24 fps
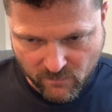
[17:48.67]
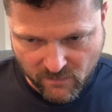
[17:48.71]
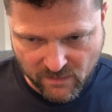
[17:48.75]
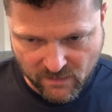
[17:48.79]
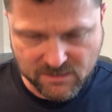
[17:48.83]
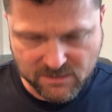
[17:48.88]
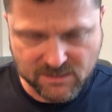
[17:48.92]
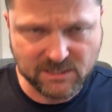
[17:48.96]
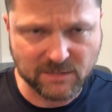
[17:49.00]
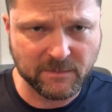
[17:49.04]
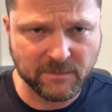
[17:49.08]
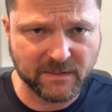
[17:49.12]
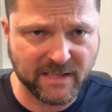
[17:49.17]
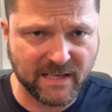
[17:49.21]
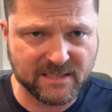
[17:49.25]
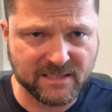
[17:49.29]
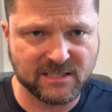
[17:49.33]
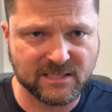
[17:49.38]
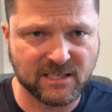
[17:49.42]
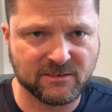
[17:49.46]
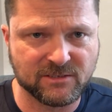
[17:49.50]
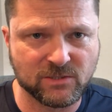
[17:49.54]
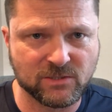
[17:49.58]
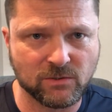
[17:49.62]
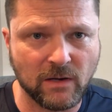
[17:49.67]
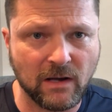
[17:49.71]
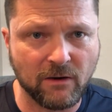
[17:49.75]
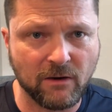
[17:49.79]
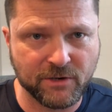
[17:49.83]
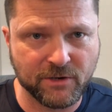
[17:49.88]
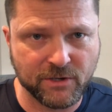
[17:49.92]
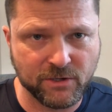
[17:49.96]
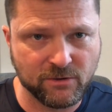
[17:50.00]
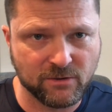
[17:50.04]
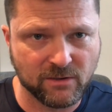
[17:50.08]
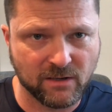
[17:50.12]
some of that stuff. So I
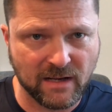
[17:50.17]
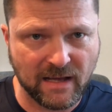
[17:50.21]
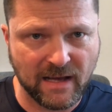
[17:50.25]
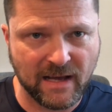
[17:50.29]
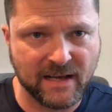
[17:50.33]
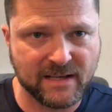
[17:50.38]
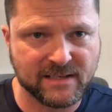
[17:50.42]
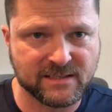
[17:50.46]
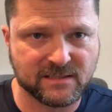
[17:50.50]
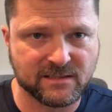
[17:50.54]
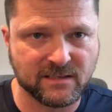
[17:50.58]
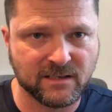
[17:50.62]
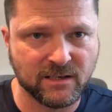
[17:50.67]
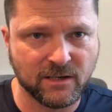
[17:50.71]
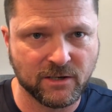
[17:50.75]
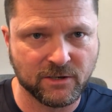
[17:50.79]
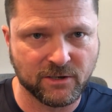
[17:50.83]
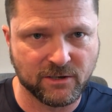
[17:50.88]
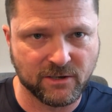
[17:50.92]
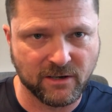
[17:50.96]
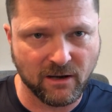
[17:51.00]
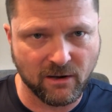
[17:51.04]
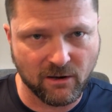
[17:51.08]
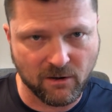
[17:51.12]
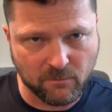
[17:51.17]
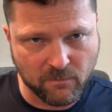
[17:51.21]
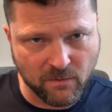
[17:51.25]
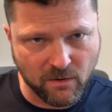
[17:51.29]
would utilize the $100